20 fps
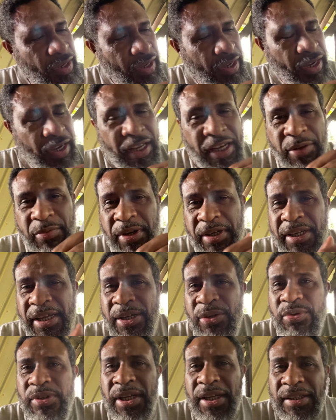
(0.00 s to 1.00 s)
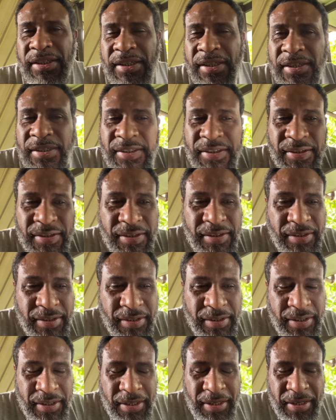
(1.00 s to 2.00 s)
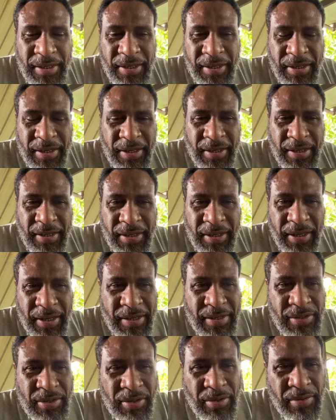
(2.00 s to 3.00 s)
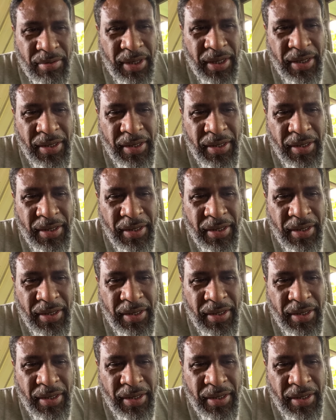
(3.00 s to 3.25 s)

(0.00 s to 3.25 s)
anyone can do that. Yeah, so